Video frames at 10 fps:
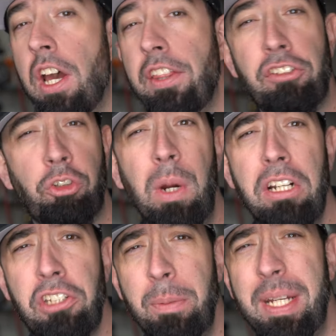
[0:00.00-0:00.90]
The square
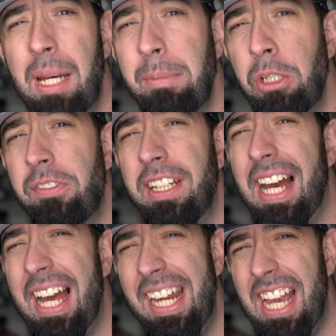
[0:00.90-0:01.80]
tubing I'm using,
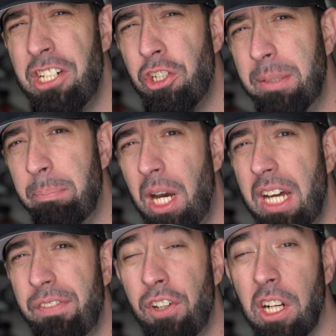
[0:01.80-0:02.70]
I actually bought for